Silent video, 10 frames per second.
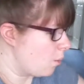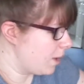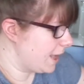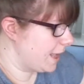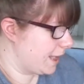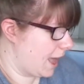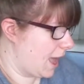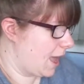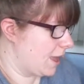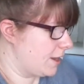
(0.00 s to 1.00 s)
week
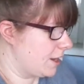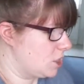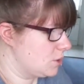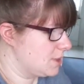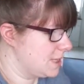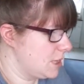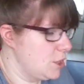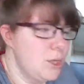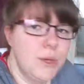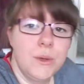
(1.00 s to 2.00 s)
and I shall see
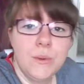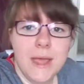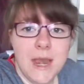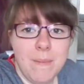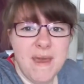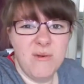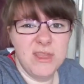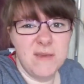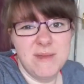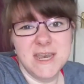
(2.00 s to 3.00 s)
you in a bit
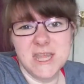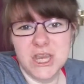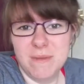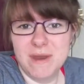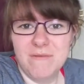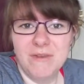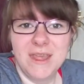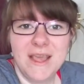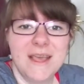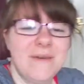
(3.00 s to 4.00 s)
once I've been to the gym and
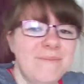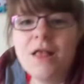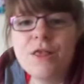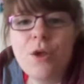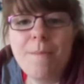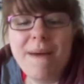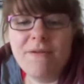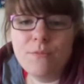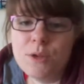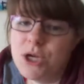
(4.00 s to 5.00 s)
everything. So I'm
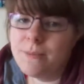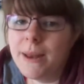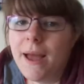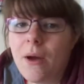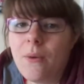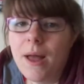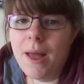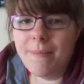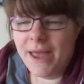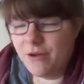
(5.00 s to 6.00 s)
back from the gym now.
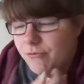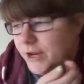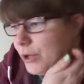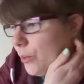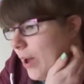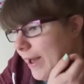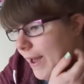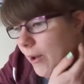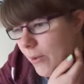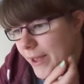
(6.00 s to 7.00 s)
I had a really good
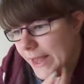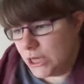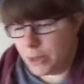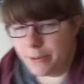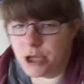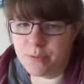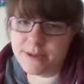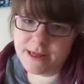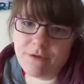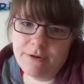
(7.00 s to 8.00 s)
workout. I actually pushed
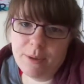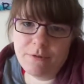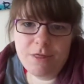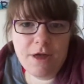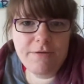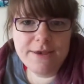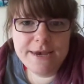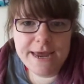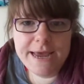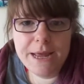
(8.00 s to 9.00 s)
myself a little bit further
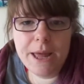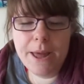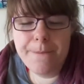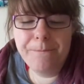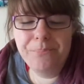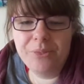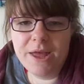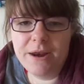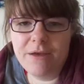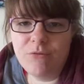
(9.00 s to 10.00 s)
today
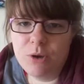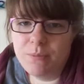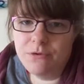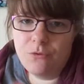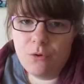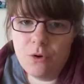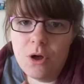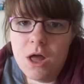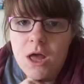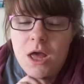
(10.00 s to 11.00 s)
than I've done before.
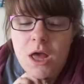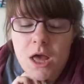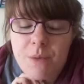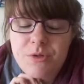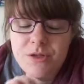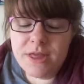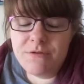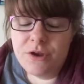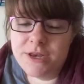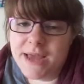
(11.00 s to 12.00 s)
So instead
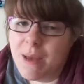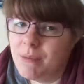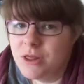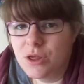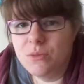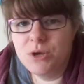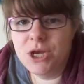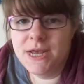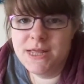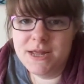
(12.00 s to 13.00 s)
of doing 10 minutes on the
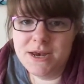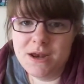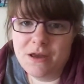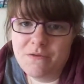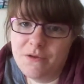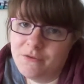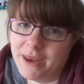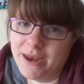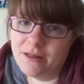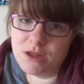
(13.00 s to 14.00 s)
machines, I did like
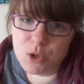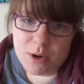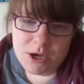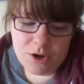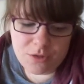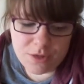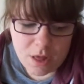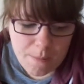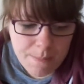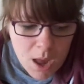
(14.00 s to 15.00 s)
15 and then 20 and
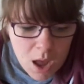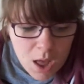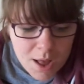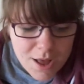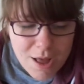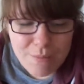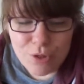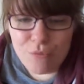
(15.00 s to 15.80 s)
some. So